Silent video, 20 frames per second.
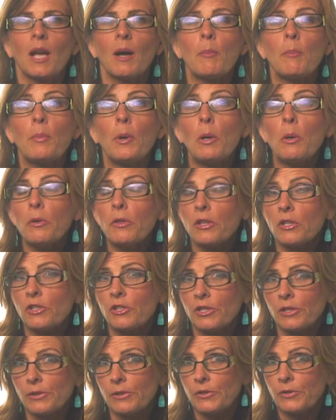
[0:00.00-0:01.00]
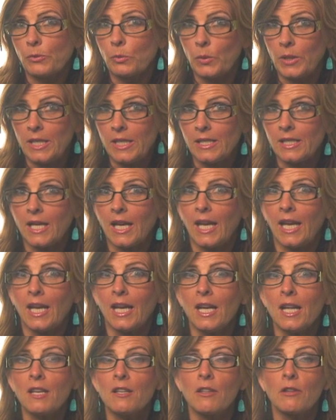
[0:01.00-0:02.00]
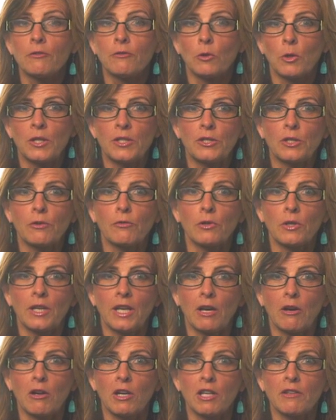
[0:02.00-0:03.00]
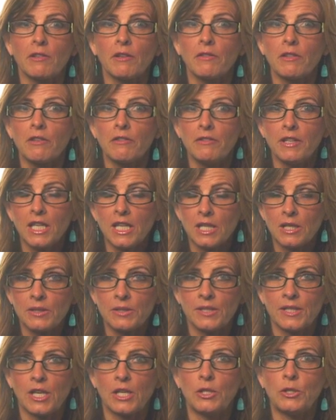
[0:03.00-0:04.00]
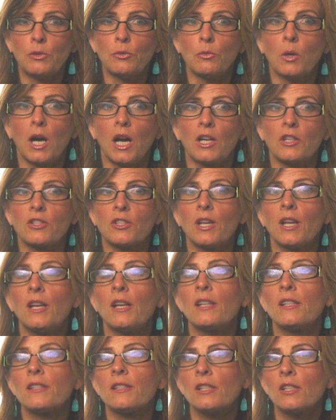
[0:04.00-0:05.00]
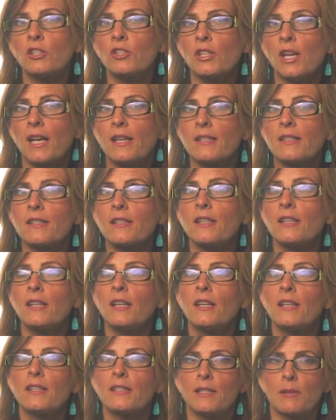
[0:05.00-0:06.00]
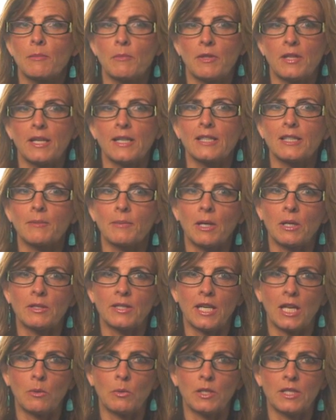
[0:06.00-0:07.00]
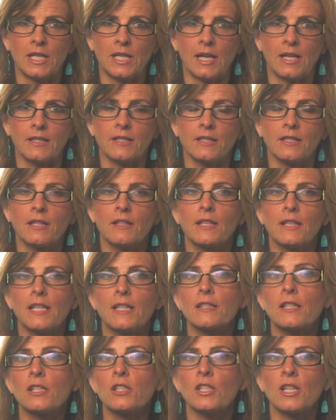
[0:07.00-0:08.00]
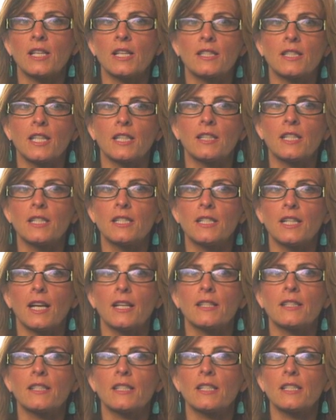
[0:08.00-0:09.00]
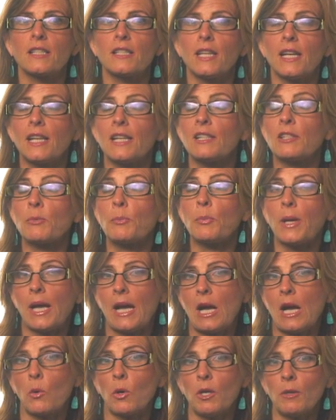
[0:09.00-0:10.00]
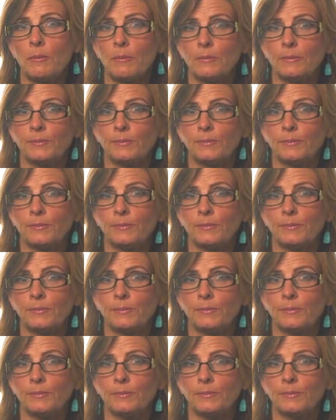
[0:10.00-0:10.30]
Both Jill Sweet and the voiceover narrative of the videos that you watched suggest some things about Tewa dance. They suggest that the dance contains power,